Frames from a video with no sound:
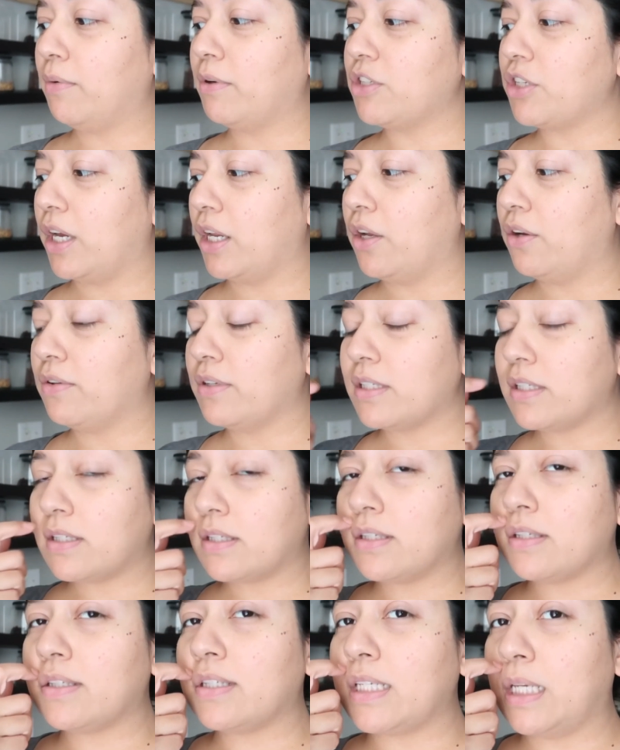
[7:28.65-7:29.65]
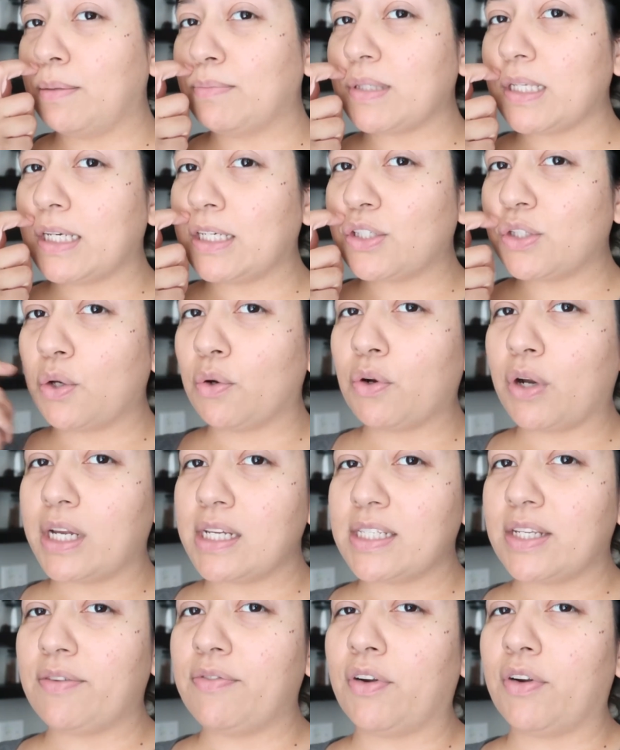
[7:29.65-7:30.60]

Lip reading: which I know seems like so crazy